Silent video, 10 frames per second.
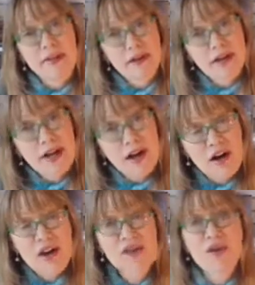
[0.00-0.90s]
theory, I
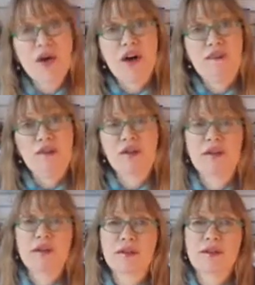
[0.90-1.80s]
also offer
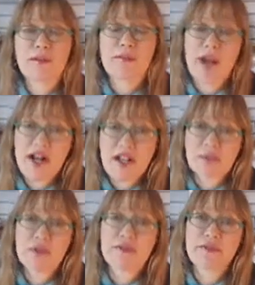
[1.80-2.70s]

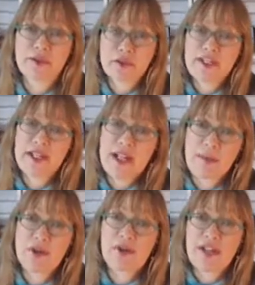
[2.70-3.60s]
possible fluid
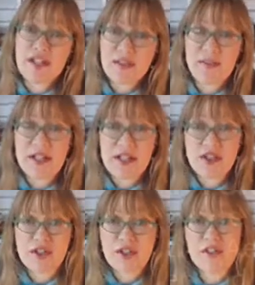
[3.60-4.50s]
dynamical
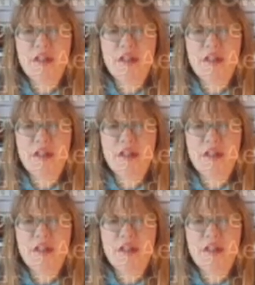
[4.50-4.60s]
explanations